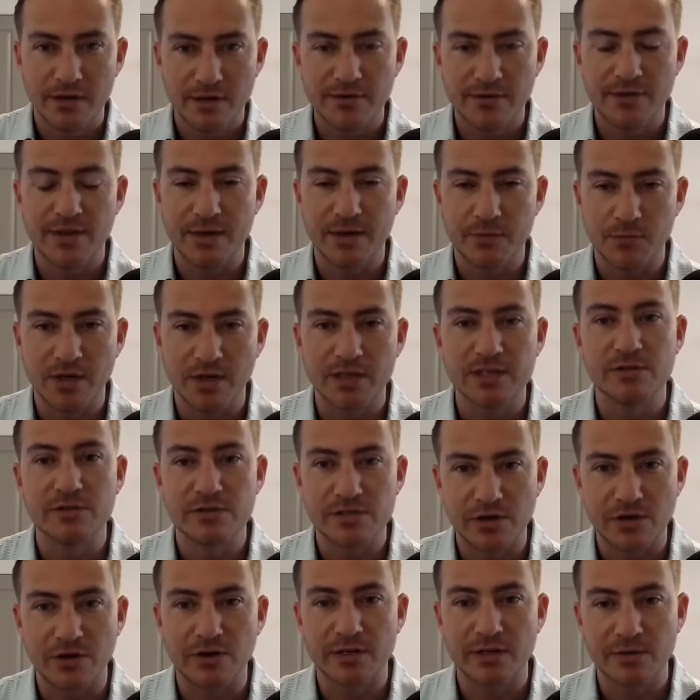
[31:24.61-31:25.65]
than what you
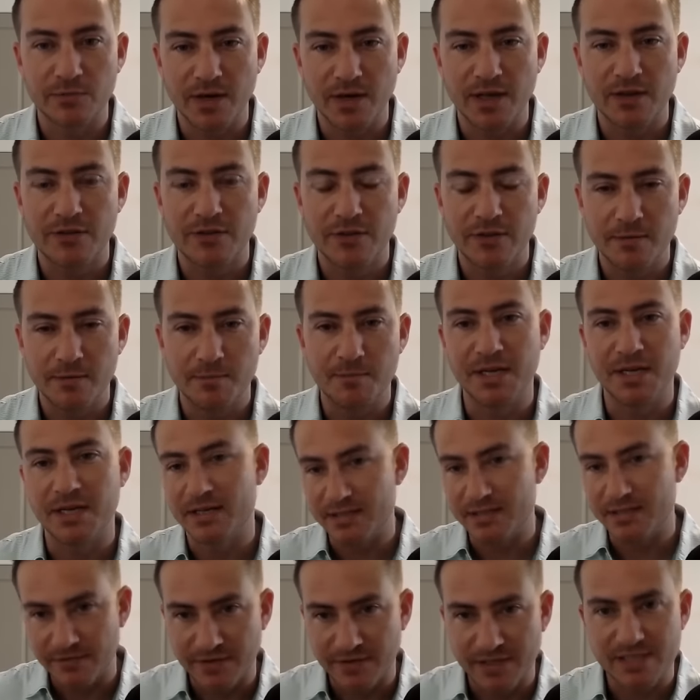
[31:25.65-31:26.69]
started with
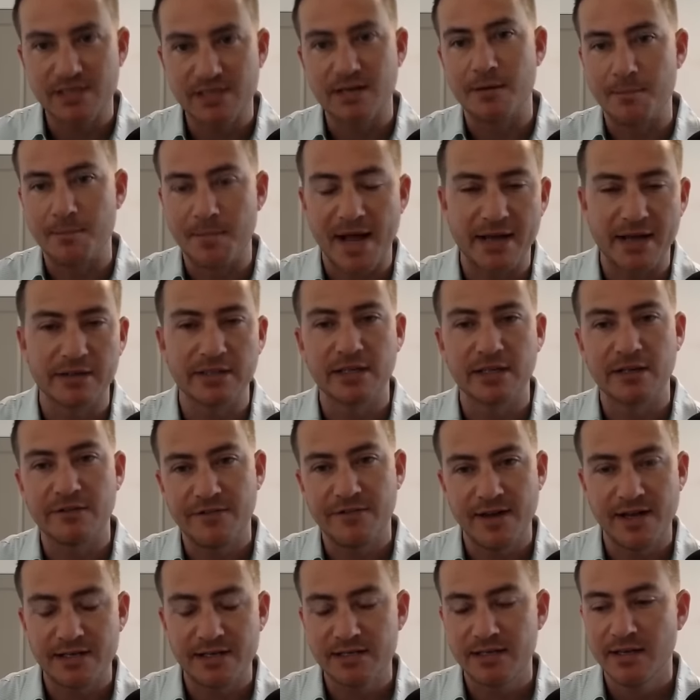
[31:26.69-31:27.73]
because of this compounding
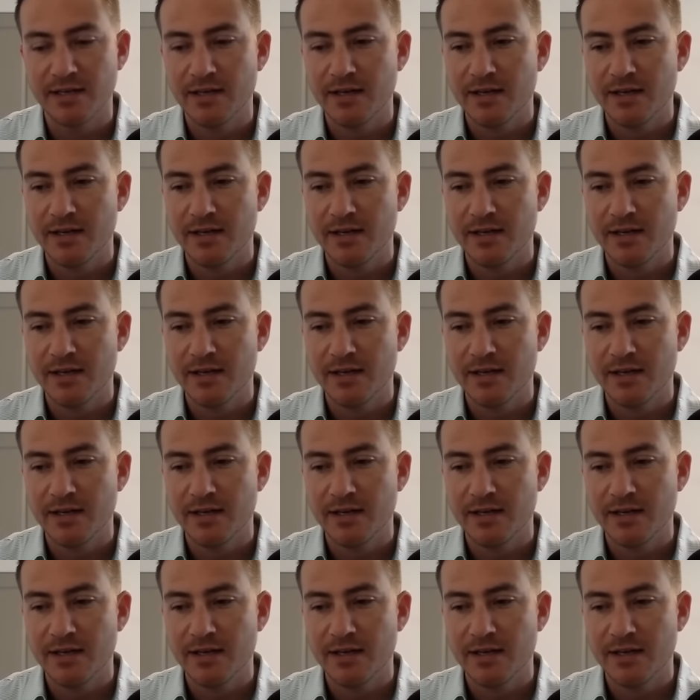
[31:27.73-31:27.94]
effect.